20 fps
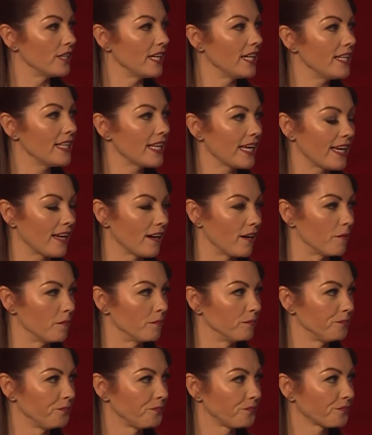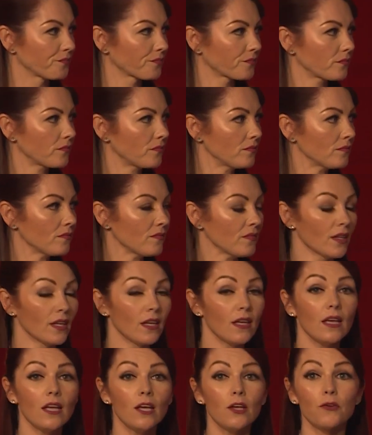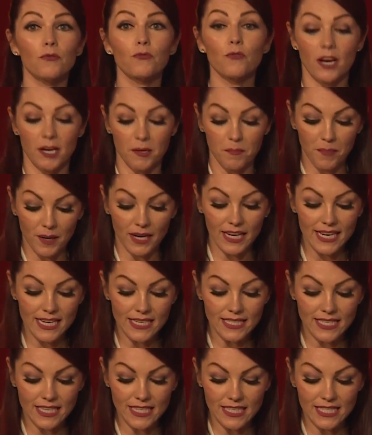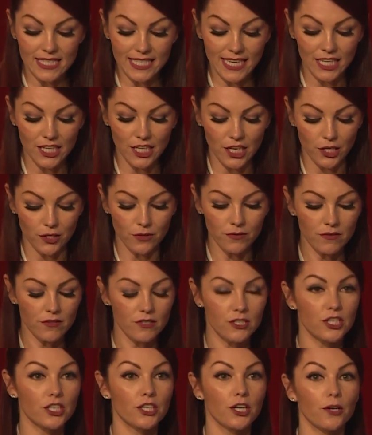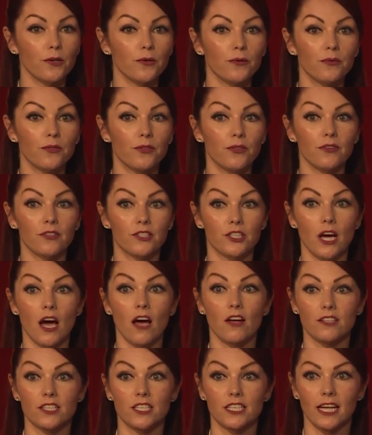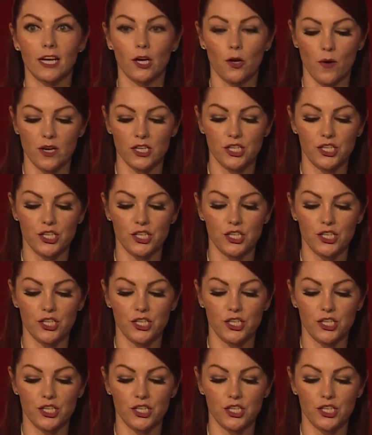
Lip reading: Good, here they come. Right, please continue to go to answer that